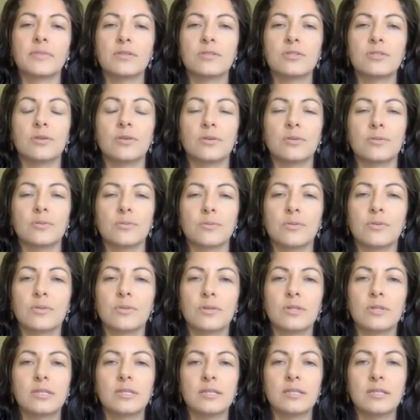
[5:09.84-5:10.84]
So
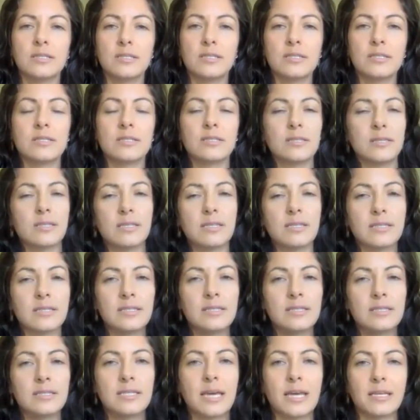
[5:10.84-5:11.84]

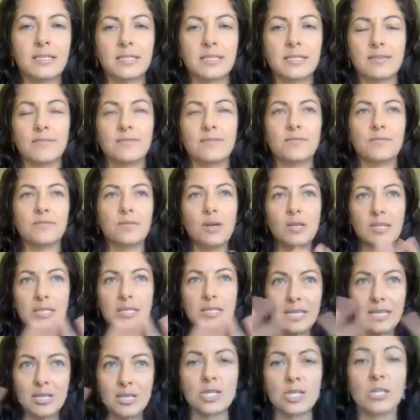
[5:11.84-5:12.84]
these texts, if
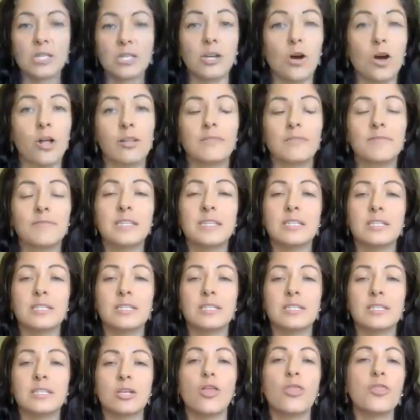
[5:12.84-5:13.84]
essentially all of these
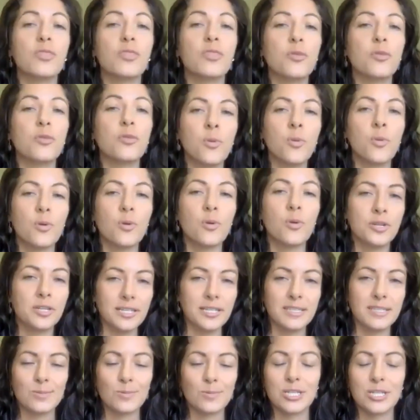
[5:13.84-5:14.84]

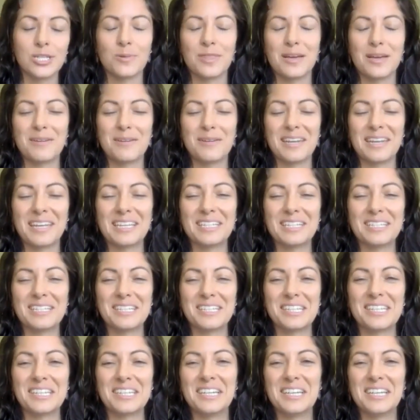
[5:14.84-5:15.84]
authorities, which without
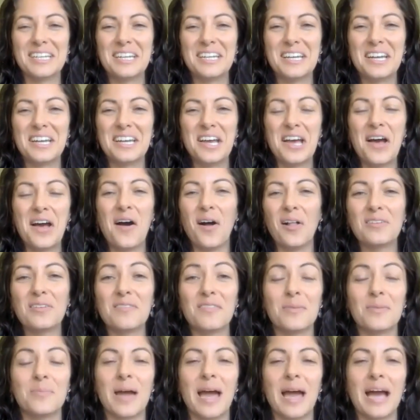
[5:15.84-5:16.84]
getting into
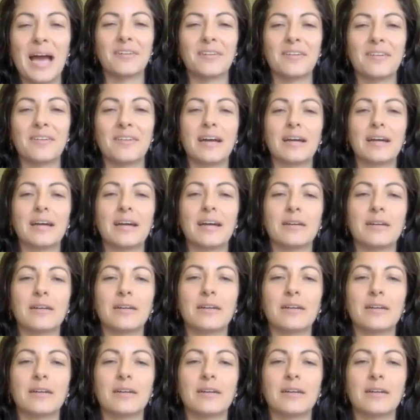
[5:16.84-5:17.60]
all of the background,